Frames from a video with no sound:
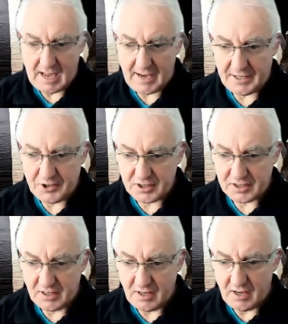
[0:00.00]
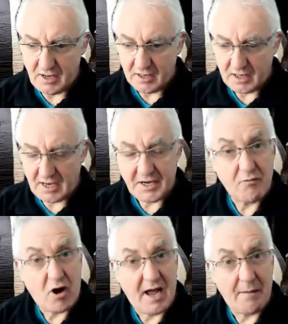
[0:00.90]
and then just click
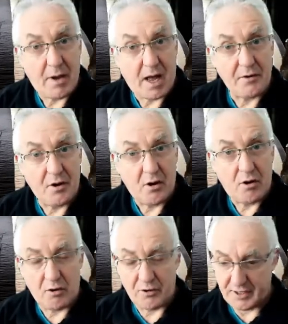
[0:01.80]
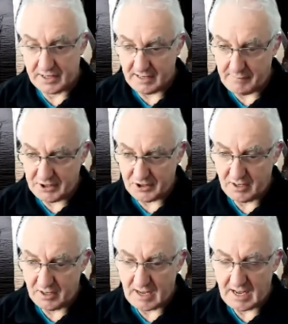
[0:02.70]
your right hand button on the
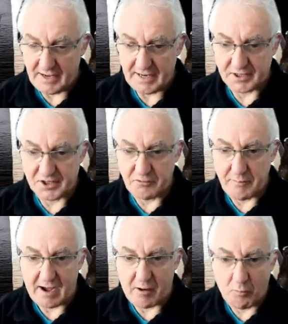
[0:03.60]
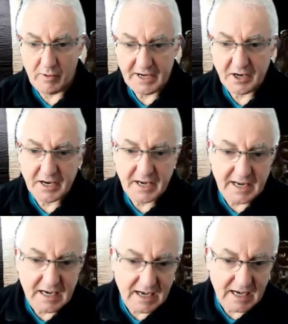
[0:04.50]
image and then zoom out. We're going to
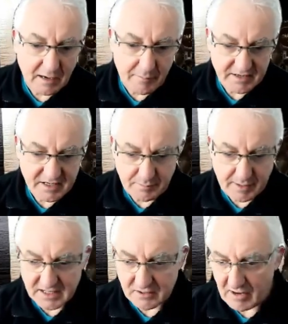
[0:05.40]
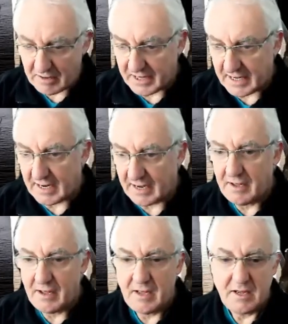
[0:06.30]
need a little bit of space around here
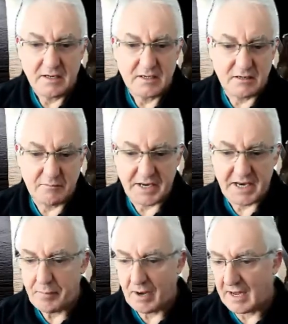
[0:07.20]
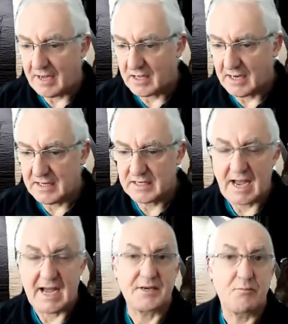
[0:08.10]
to manipulate things
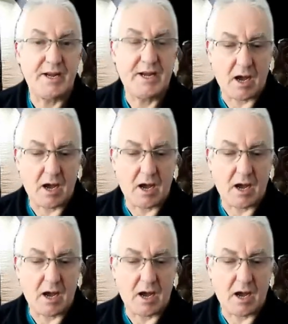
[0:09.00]
as we